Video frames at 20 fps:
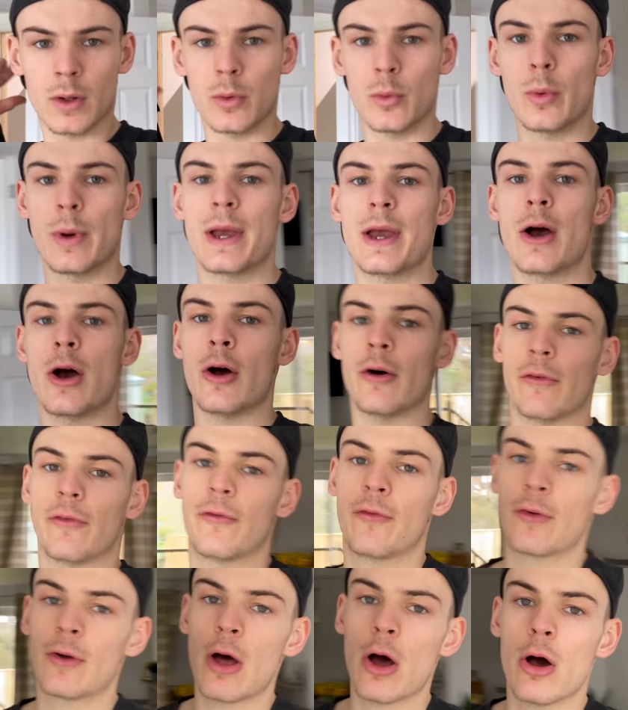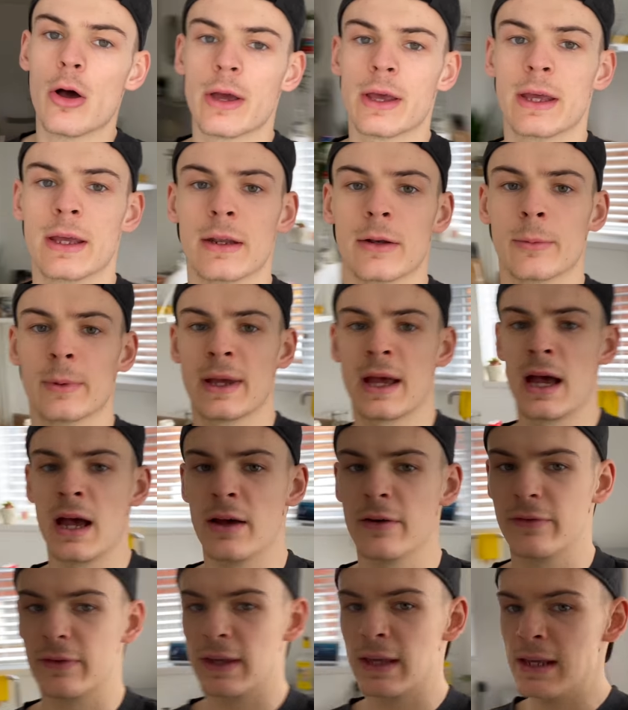We are flying. We
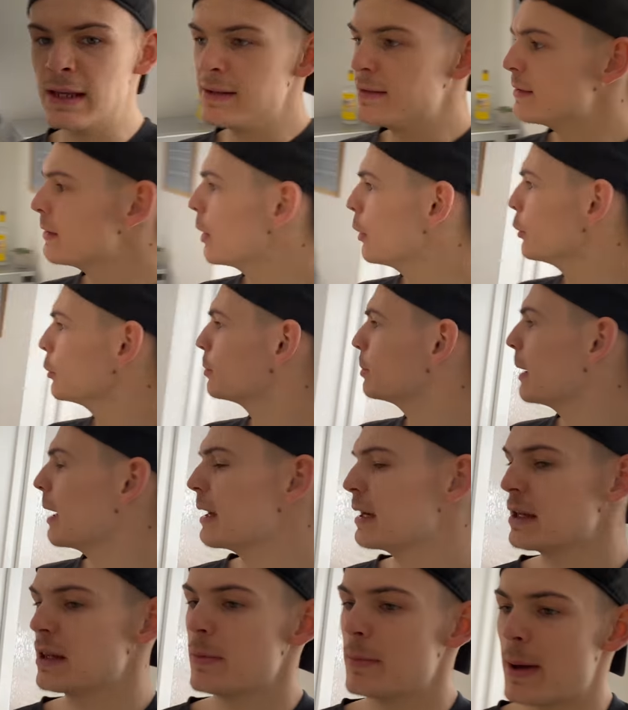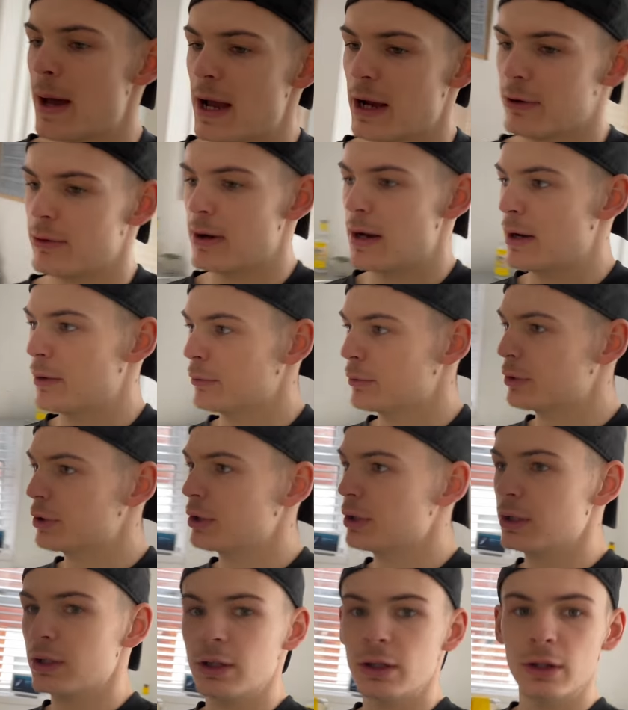have Easy O's playing in the background.
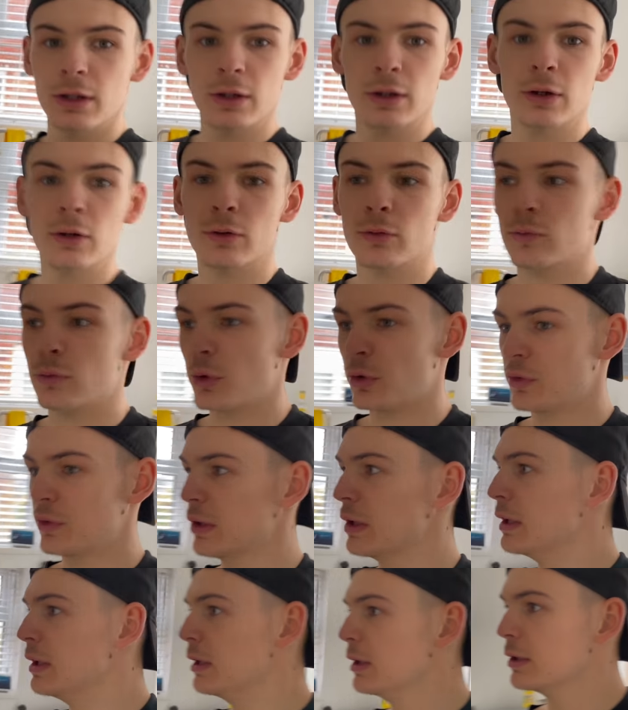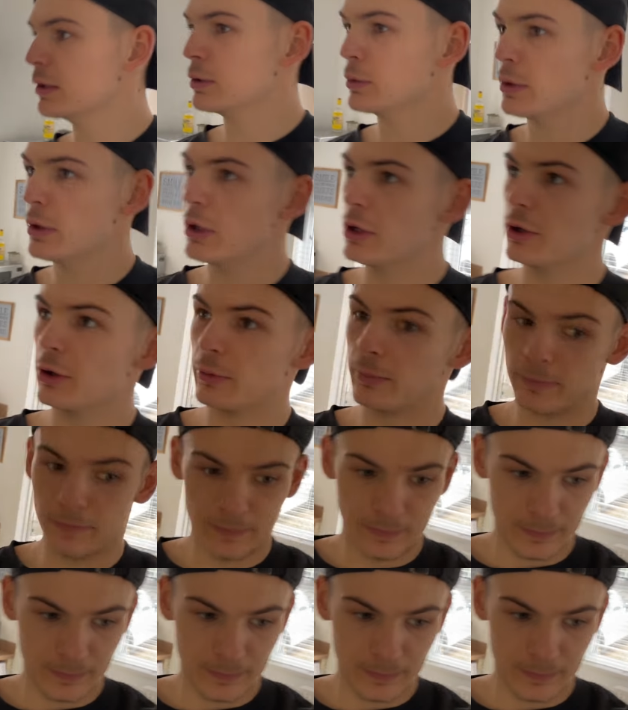Rossi, do you want to light